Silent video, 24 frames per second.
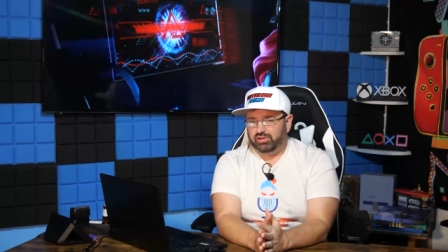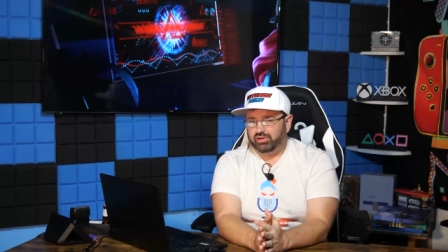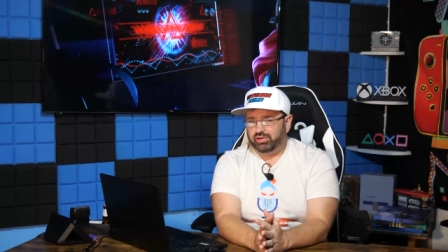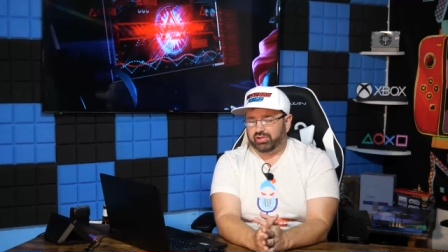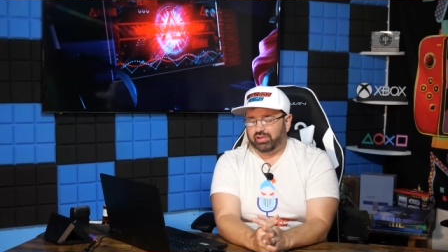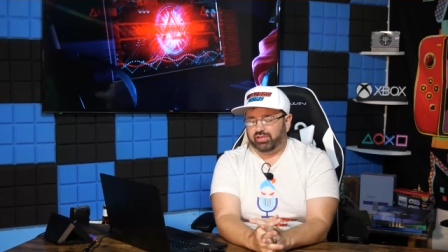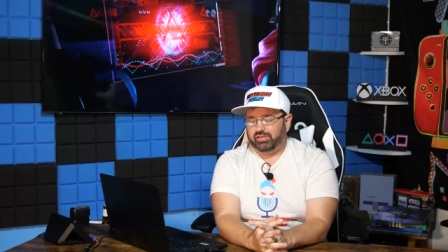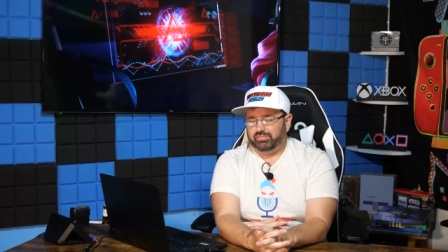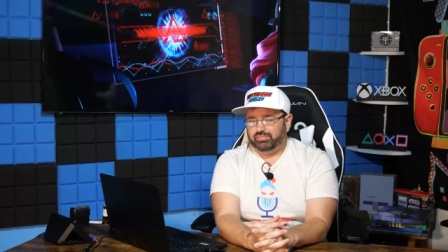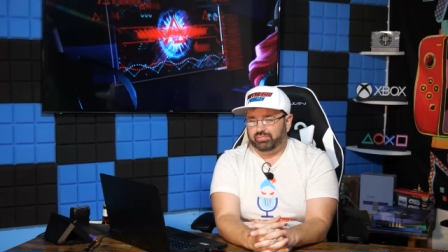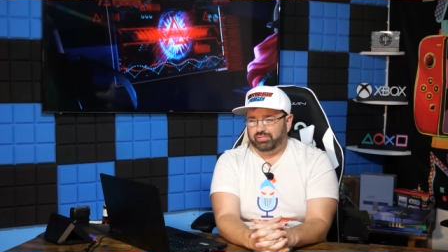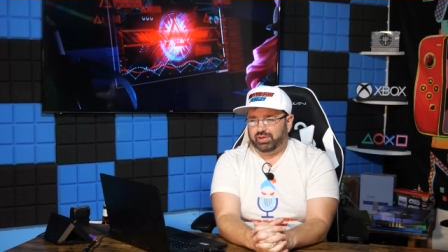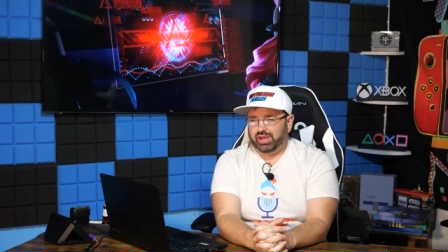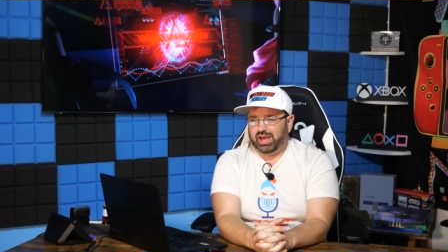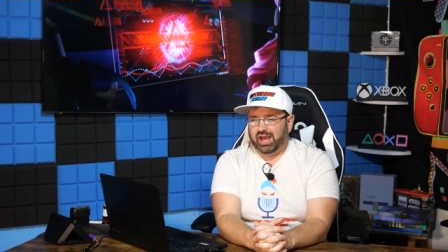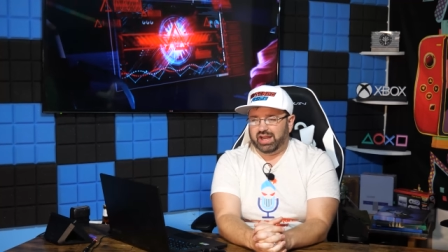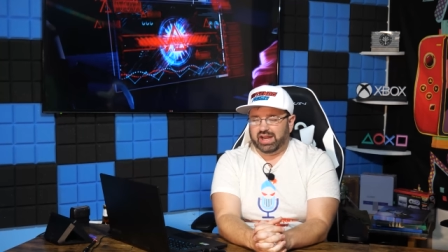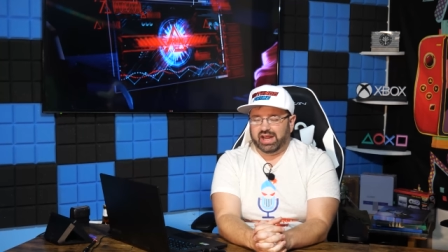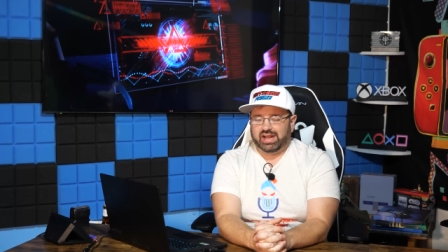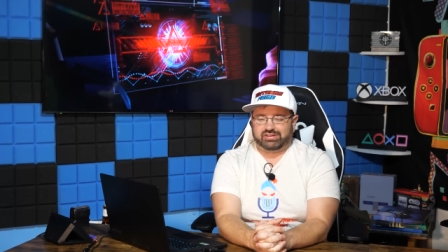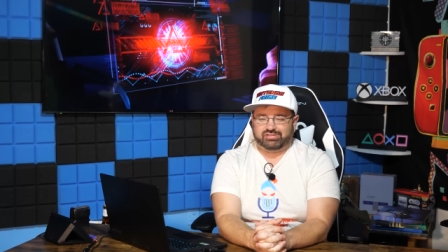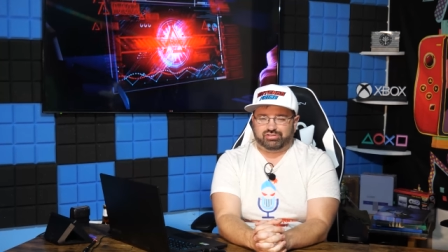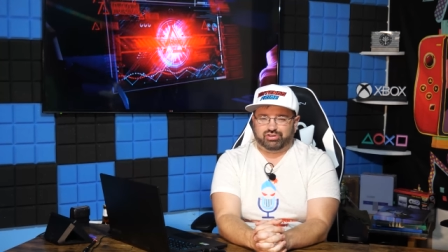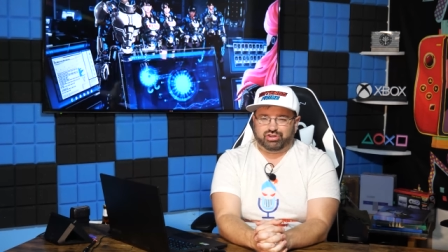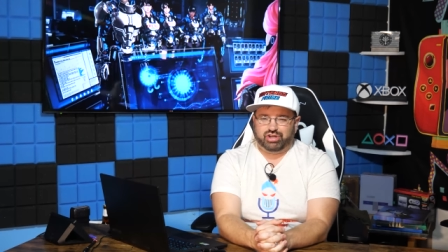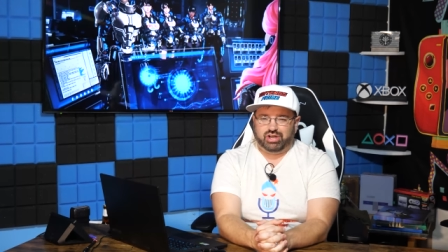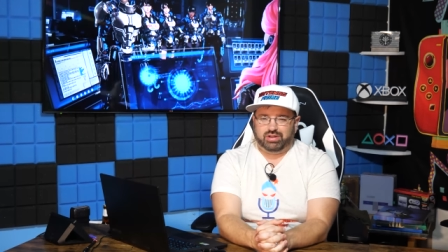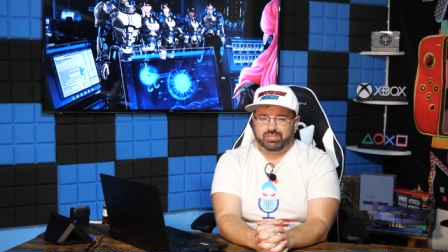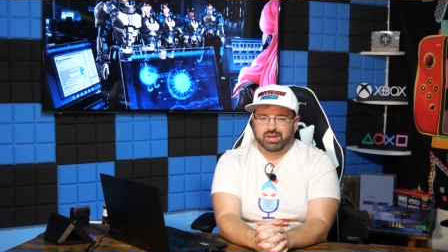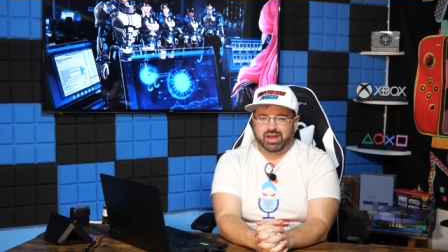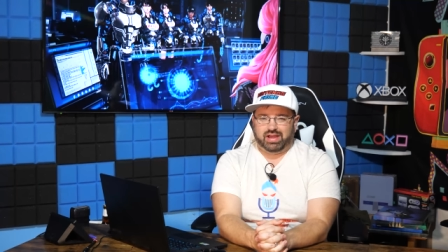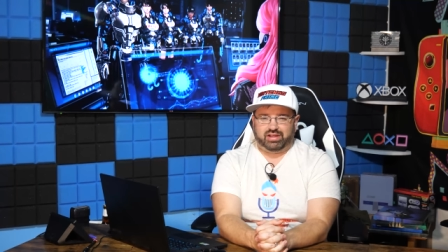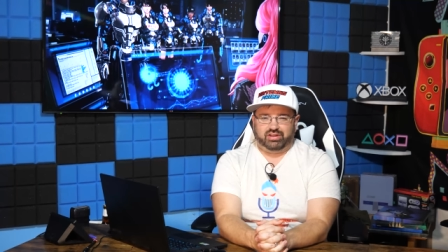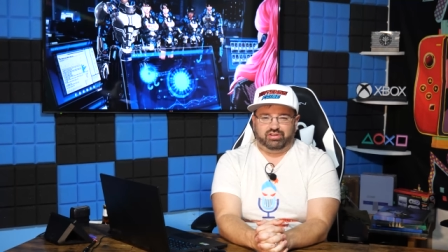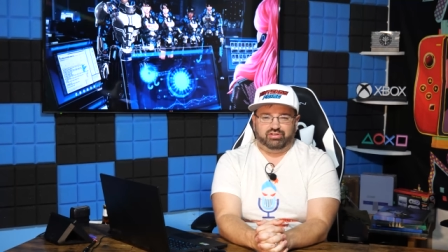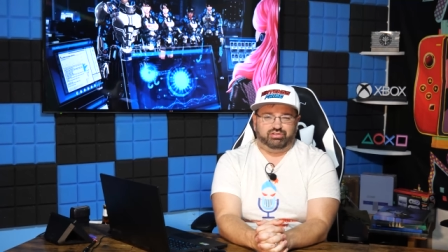You know, we got Astral Chain
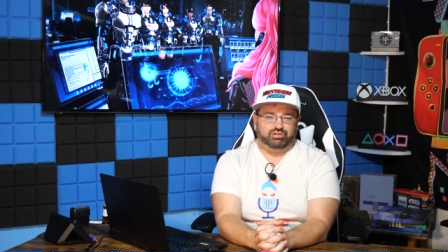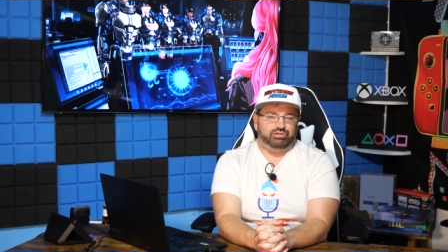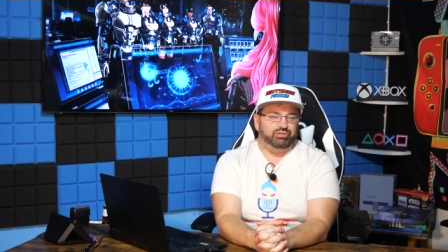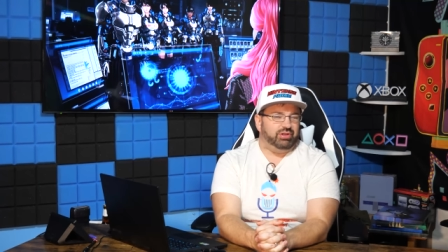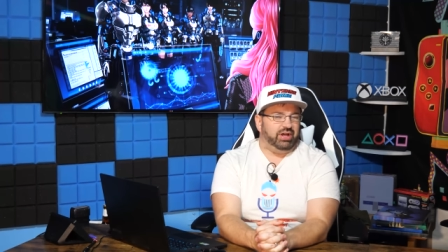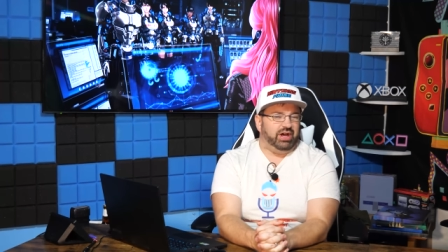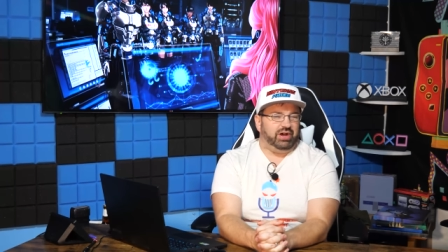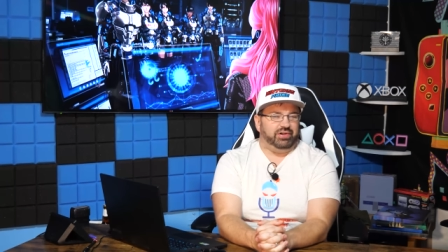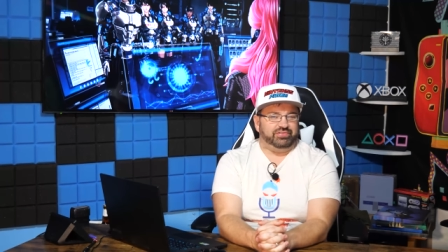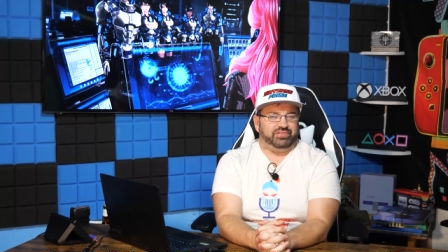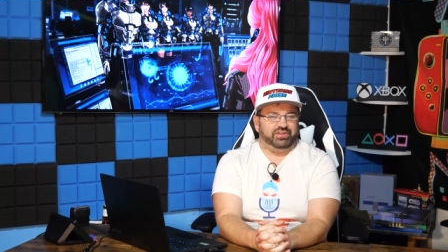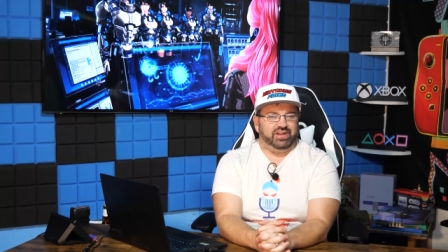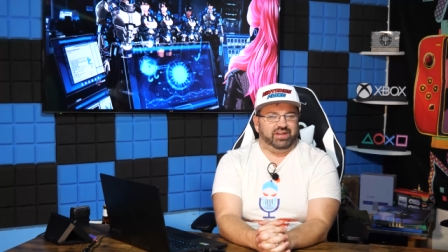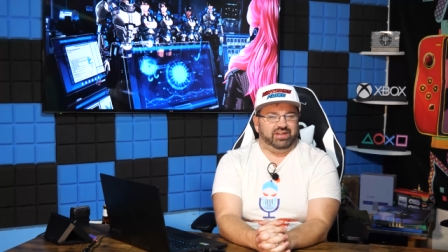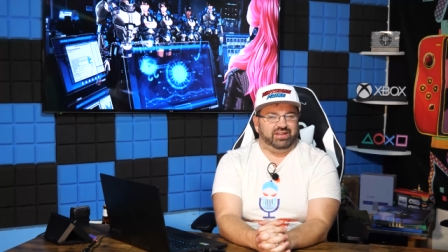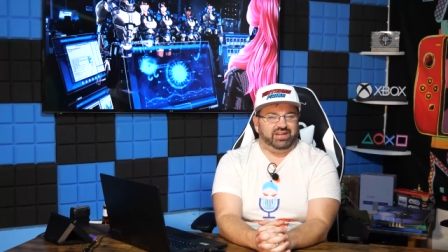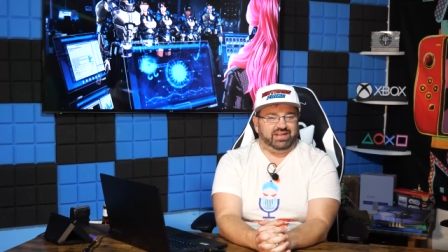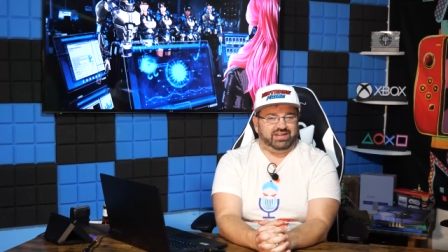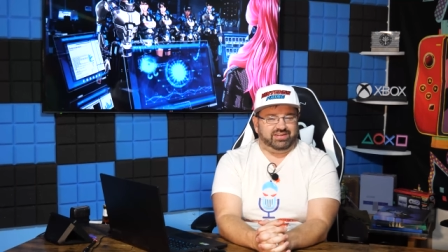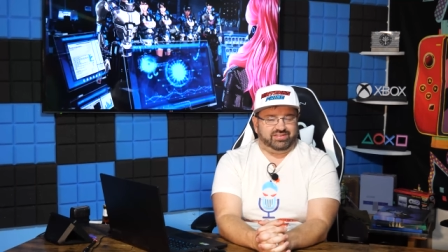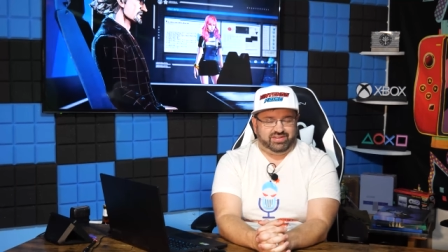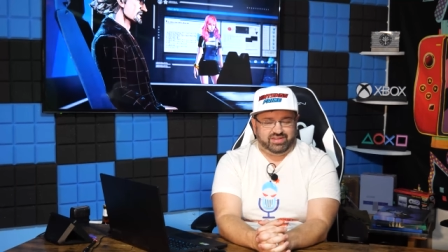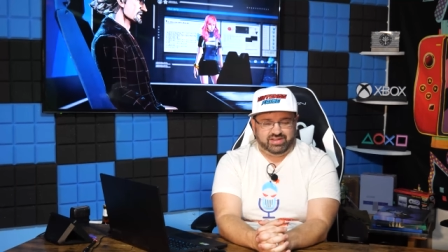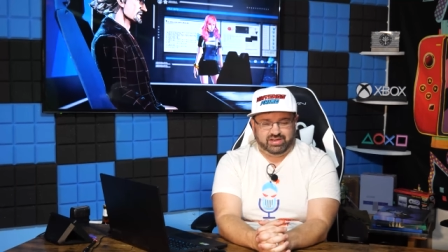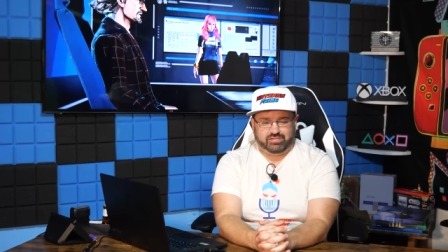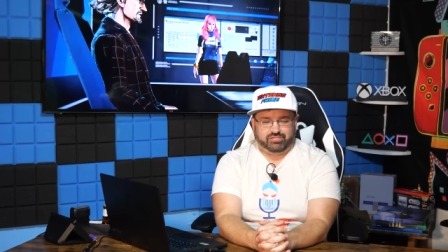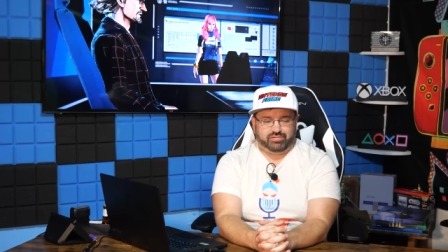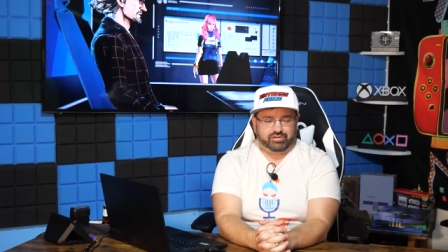back in two thousand nineteen.